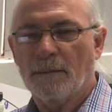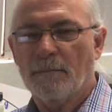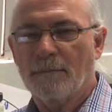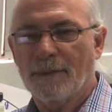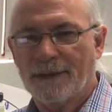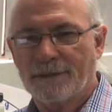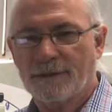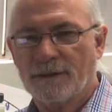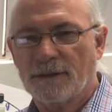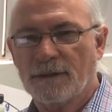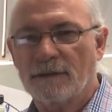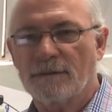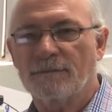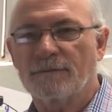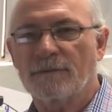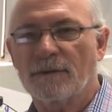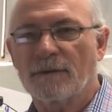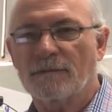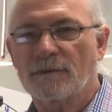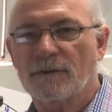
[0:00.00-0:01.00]
method
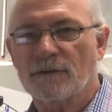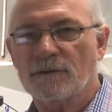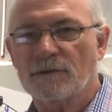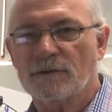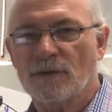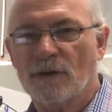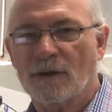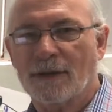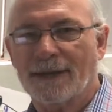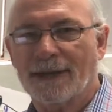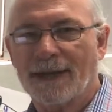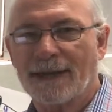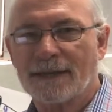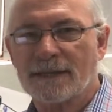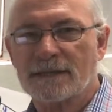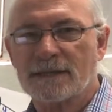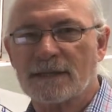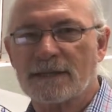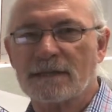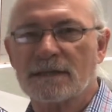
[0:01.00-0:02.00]
of controlling
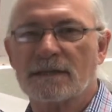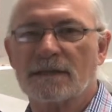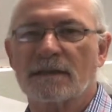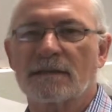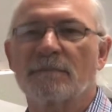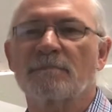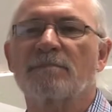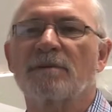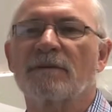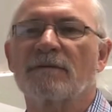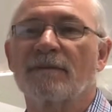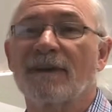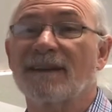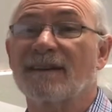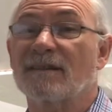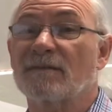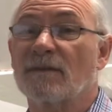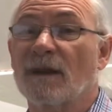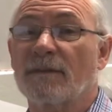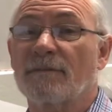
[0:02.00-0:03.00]
access can
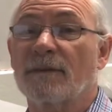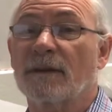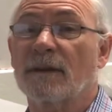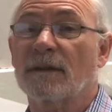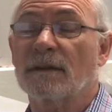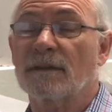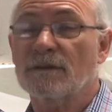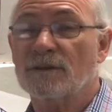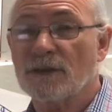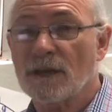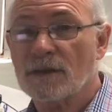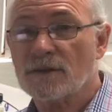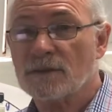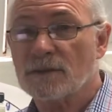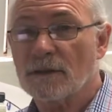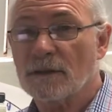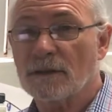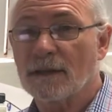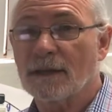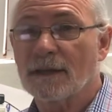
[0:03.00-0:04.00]
prevent traffic
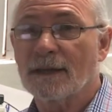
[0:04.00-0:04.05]
congestion.